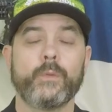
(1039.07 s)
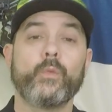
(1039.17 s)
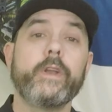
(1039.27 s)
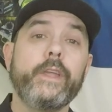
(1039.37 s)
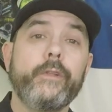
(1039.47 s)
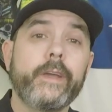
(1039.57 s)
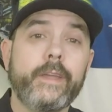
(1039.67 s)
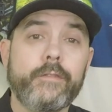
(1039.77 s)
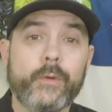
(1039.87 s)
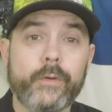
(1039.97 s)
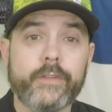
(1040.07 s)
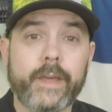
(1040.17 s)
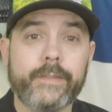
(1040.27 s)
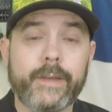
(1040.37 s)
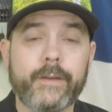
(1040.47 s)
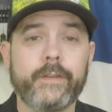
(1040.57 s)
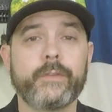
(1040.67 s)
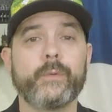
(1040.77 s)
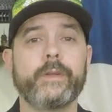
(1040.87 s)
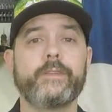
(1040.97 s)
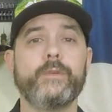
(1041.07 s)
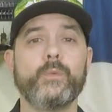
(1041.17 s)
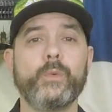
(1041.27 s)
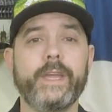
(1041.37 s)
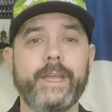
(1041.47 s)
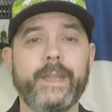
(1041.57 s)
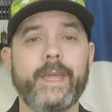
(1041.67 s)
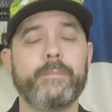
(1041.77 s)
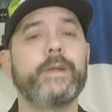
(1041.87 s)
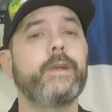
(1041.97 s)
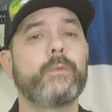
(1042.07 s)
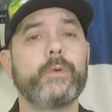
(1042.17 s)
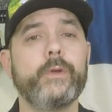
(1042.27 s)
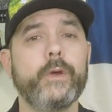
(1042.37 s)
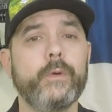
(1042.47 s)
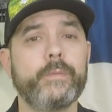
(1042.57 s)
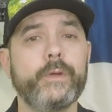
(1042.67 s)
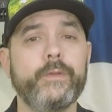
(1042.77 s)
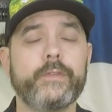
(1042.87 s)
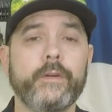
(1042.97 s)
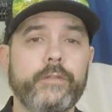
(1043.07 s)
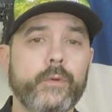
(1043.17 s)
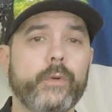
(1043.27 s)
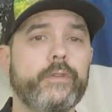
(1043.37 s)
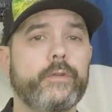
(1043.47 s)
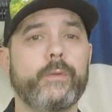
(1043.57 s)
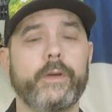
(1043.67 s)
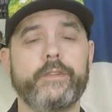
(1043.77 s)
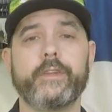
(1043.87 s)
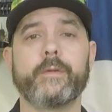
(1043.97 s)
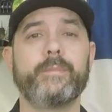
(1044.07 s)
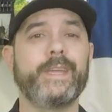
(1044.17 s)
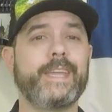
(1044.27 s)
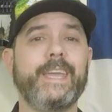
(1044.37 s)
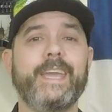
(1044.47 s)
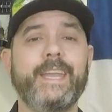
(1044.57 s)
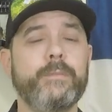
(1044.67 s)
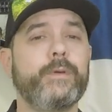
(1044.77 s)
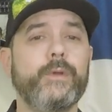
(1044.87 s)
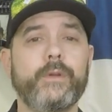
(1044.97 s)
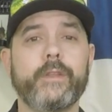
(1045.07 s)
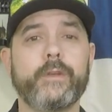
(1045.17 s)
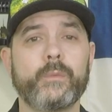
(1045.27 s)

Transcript: One of you lucky viewers out there is going to win a pair of Rujo boots of your choice. You can pick any boot on their